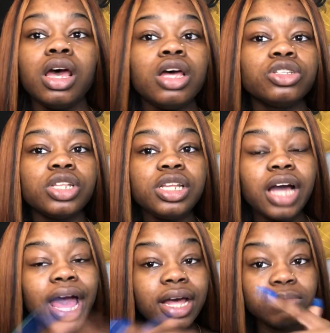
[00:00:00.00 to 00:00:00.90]
So then the
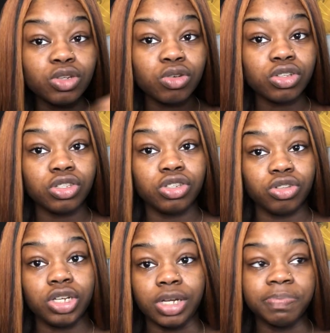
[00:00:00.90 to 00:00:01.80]
guy comes across the
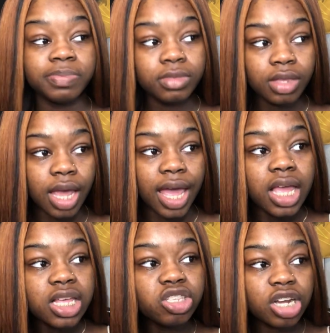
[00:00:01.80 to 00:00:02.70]
street and
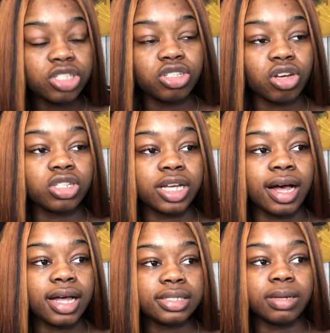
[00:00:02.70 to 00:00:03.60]
he starts to talk to
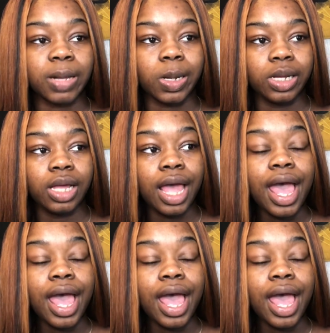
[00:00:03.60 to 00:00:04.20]
us about it.